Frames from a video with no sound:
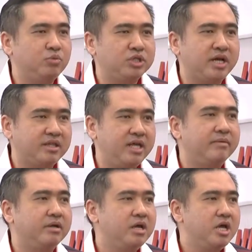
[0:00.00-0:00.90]
which I think
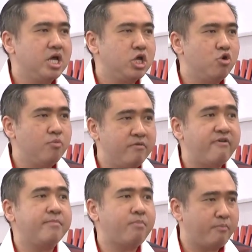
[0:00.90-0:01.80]
it will be
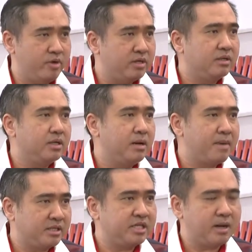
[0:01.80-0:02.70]
very popular
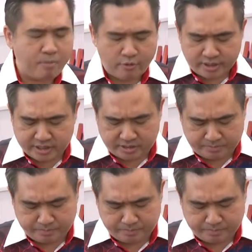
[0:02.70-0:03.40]
among Singaporeans.